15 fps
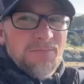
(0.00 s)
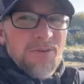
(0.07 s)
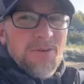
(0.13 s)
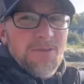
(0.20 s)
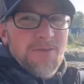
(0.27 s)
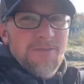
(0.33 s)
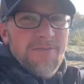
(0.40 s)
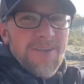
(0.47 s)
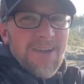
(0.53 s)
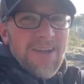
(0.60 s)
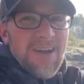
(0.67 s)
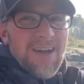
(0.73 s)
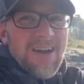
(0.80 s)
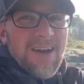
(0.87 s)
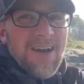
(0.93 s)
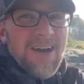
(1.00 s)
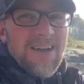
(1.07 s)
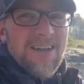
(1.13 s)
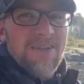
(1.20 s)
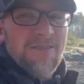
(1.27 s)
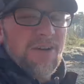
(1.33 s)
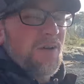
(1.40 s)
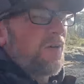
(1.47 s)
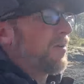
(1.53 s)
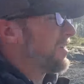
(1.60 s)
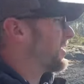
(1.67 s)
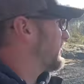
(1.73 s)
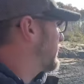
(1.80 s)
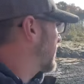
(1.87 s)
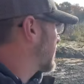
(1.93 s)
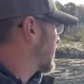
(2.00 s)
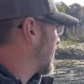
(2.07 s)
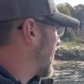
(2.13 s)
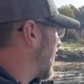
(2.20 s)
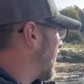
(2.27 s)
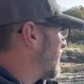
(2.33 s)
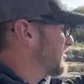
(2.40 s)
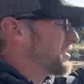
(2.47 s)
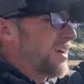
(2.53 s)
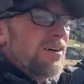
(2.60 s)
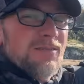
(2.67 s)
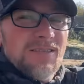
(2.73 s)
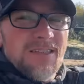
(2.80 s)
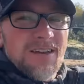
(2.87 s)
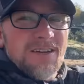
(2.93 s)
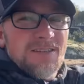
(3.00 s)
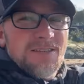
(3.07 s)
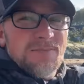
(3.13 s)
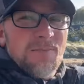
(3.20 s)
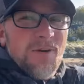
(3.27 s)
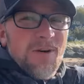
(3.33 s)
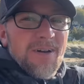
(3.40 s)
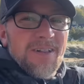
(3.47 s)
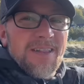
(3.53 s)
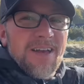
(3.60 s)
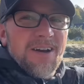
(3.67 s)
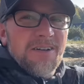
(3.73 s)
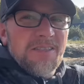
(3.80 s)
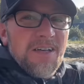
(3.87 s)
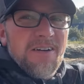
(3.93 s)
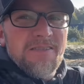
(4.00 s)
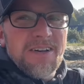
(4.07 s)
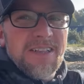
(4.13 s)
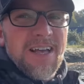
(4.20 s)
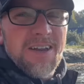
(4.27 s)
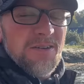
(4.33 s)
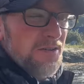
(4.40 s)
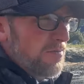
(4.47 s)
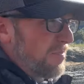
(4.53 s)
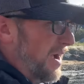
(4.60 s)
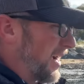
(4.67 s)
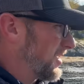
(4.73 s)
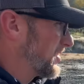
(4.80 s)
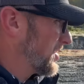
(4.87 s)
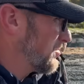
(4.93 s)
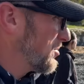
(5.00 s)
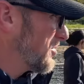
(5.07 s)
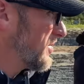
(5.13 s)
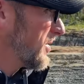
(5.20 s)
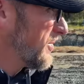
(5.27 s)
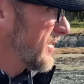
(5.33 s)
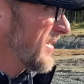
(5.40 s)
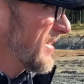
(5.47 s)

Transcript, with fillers: moved. I didn't record any. We got the cows out there this morning. They are loving that new pasture move that we